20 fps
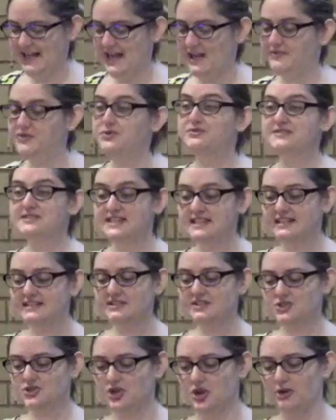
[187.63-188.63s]
If you've seen
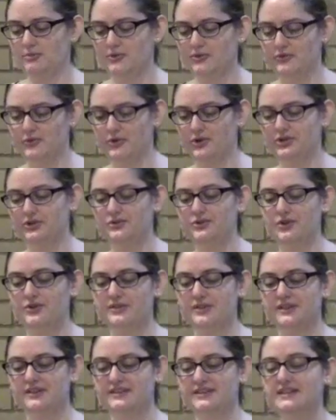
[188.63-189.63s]
the show before, you know
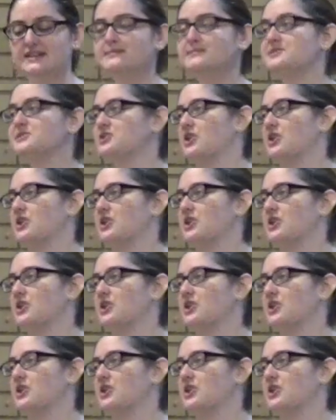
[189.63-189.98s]
the theme